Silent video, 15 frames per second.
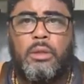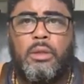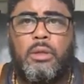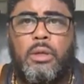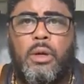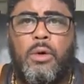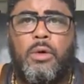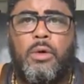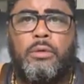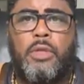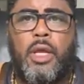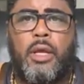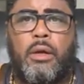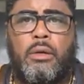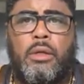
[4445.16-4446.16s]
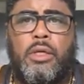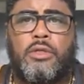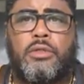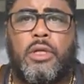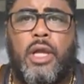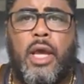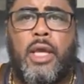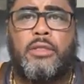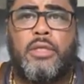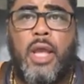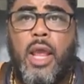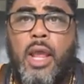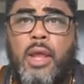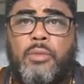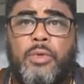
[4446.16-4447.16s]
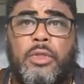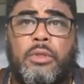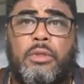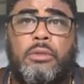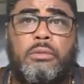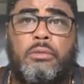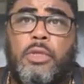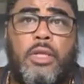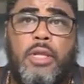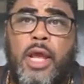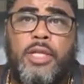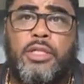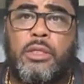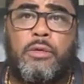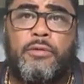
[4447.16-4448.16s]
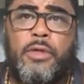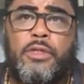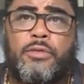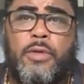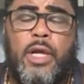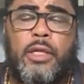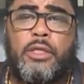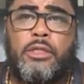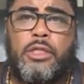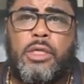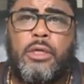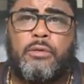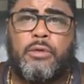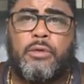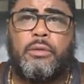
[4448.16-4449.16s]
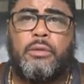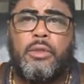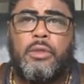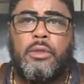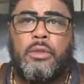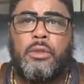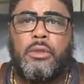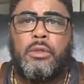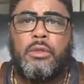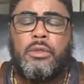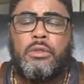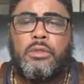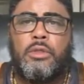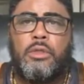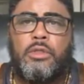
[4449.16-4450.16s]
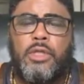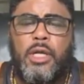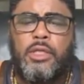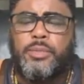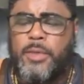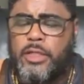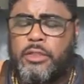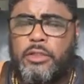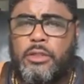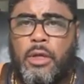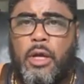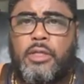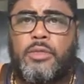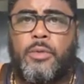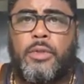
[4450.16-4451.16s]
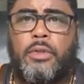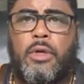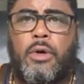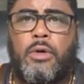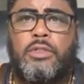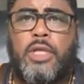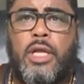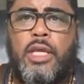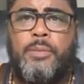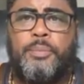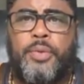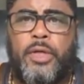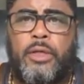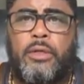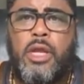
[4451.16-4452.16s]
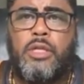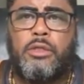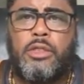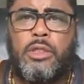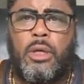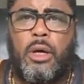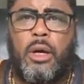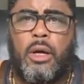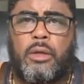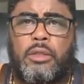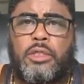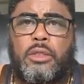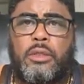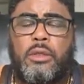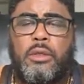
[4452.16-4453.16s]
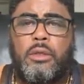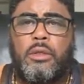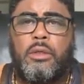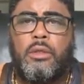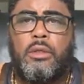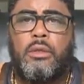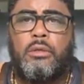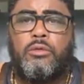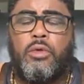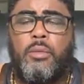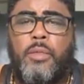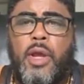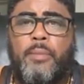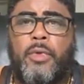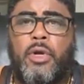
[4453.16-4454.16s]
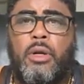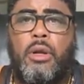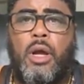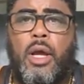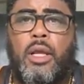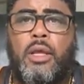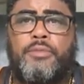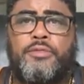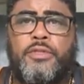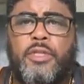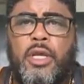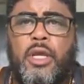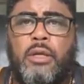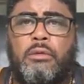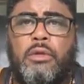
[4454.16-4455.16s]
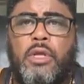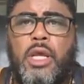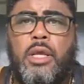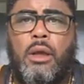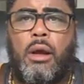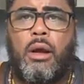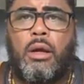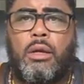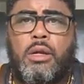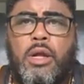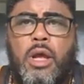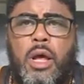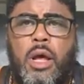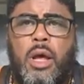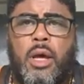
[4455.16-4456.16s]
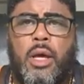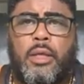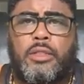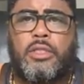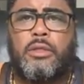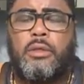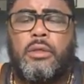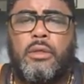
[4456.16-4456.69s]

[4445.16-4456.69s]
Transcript: know they are Israelites and with the nation of Israel in general. So the judgment starts with those that he put in charge. Remember, I have said, ye are gods.